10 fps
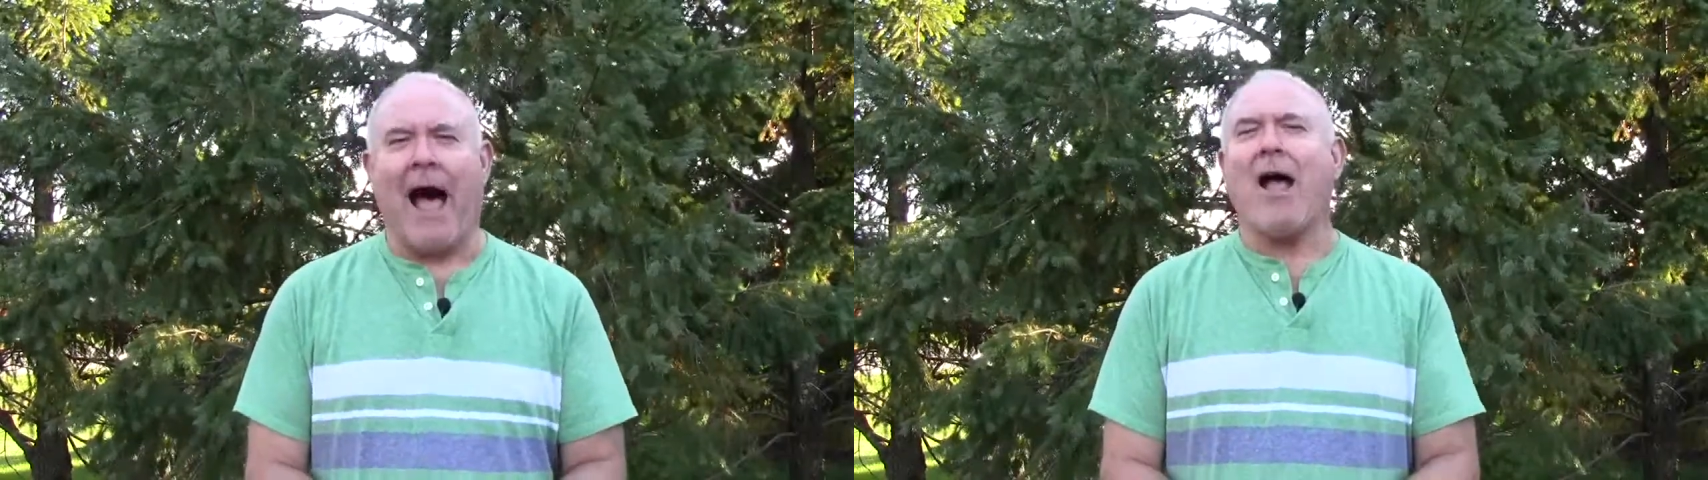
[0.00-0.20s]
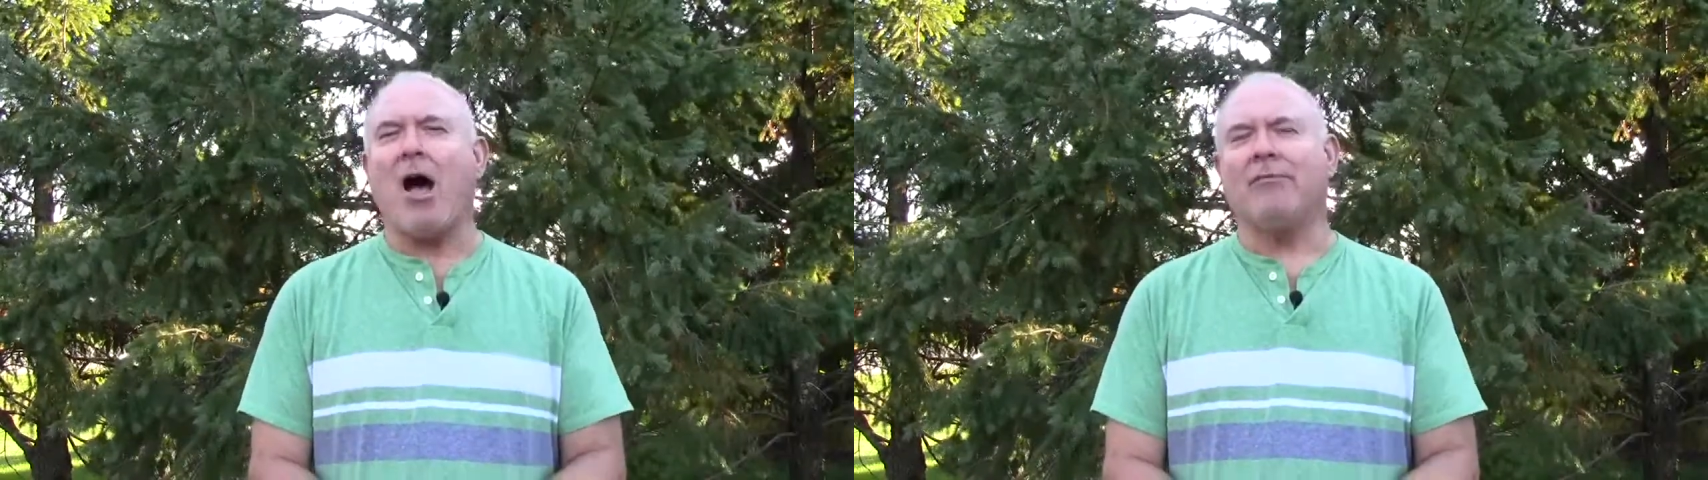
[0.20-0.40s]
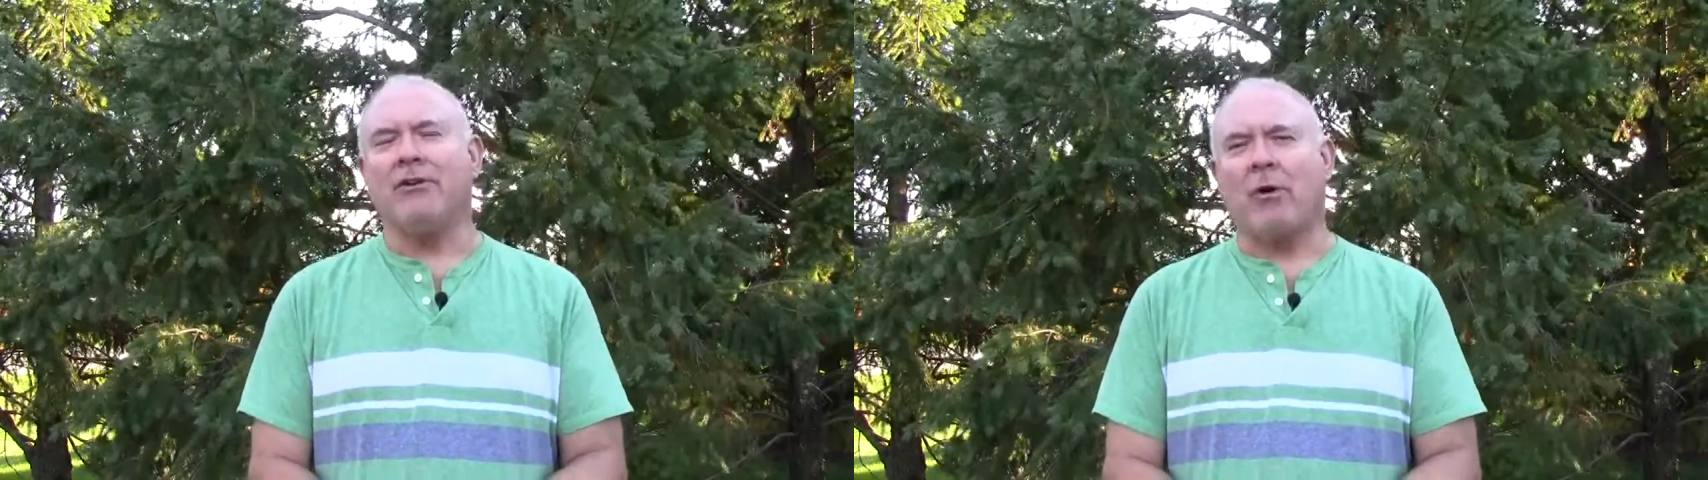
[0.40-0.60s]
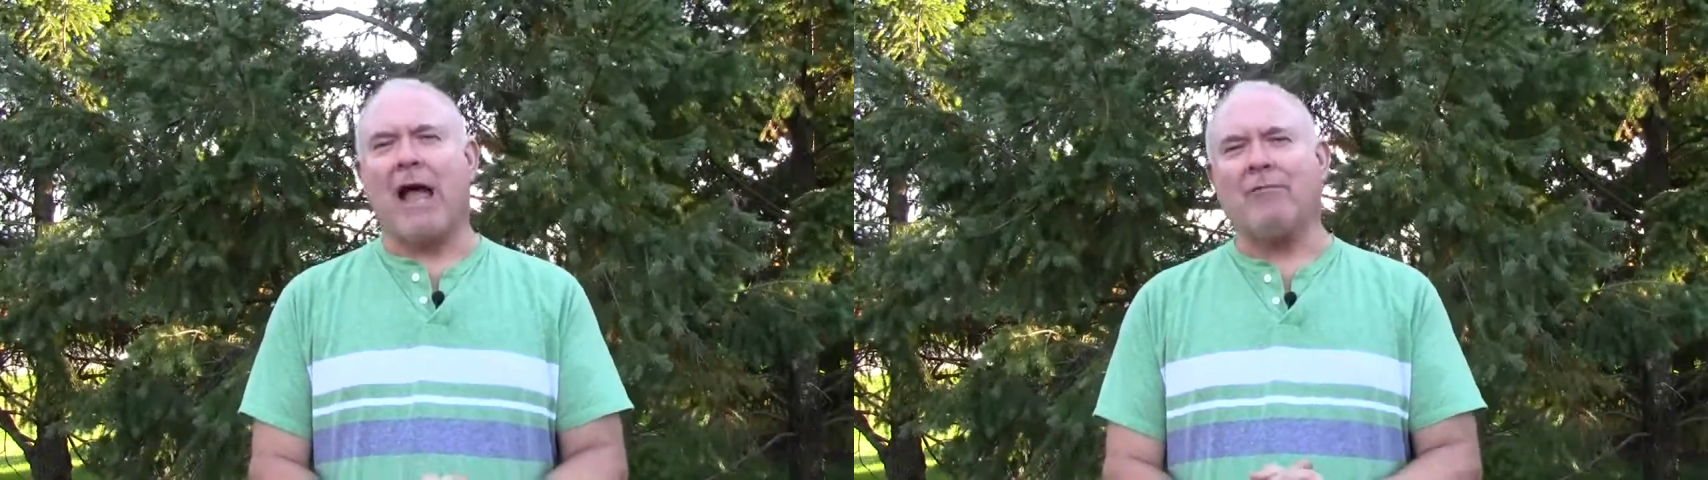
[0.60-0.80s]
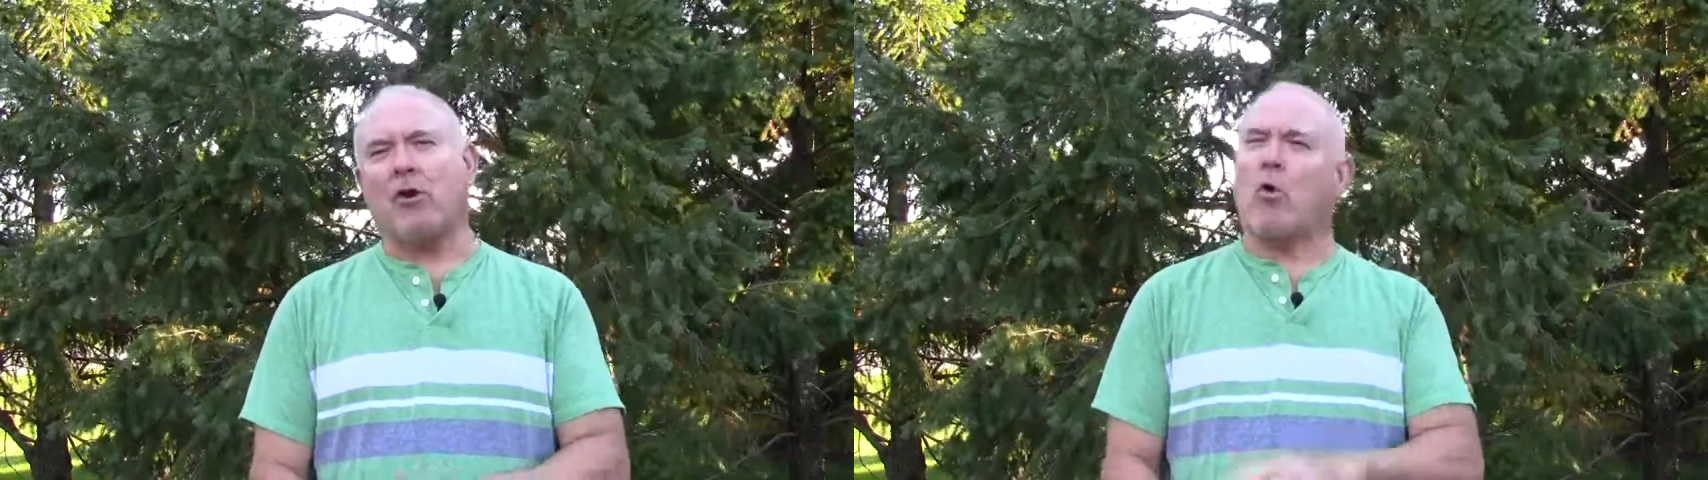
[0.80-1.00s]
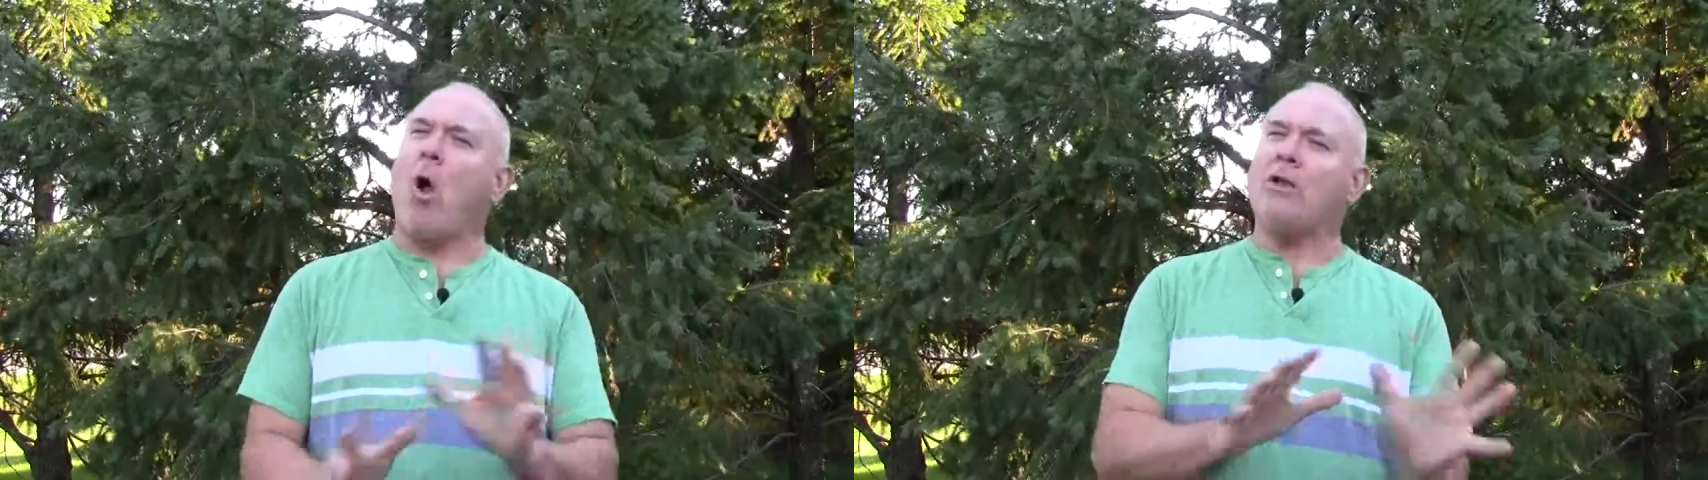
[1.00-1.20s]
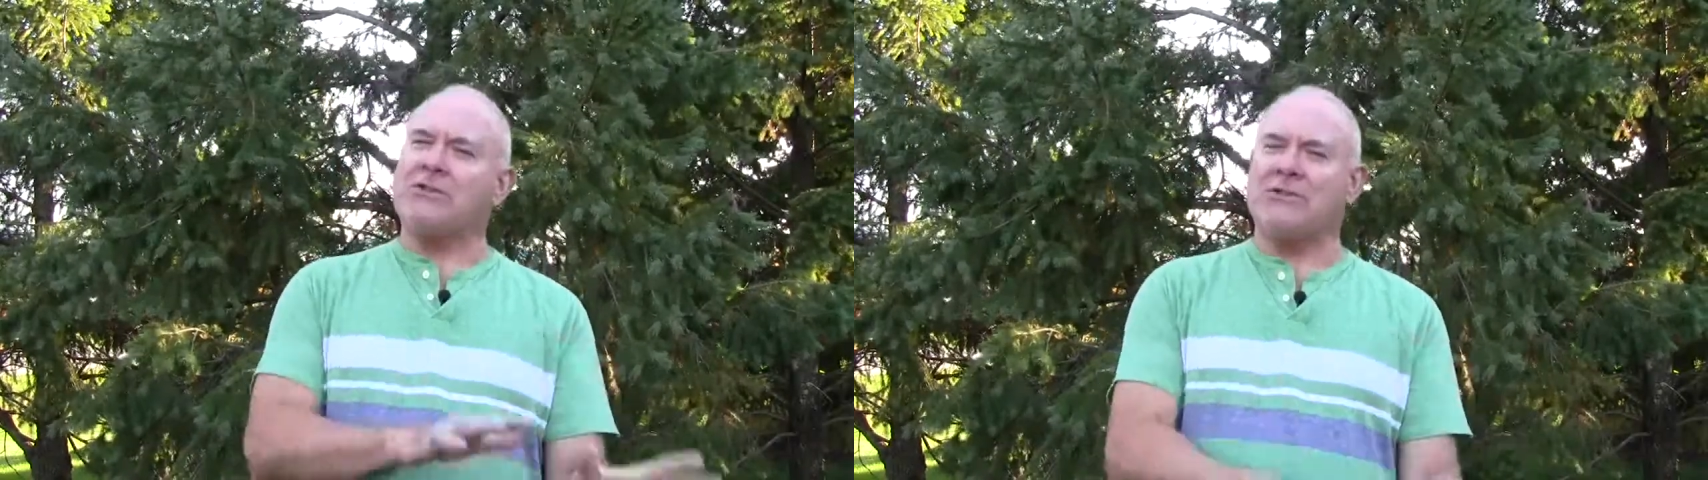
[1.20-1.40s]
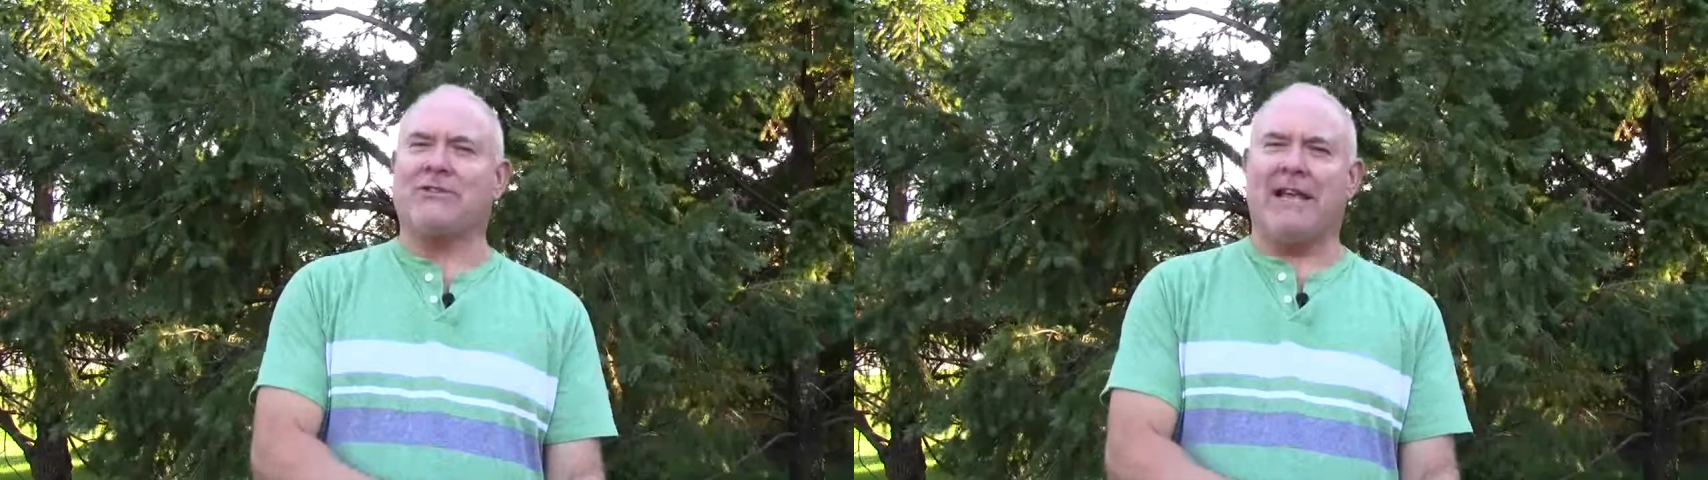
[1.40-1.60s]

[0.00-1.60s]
I often drive across the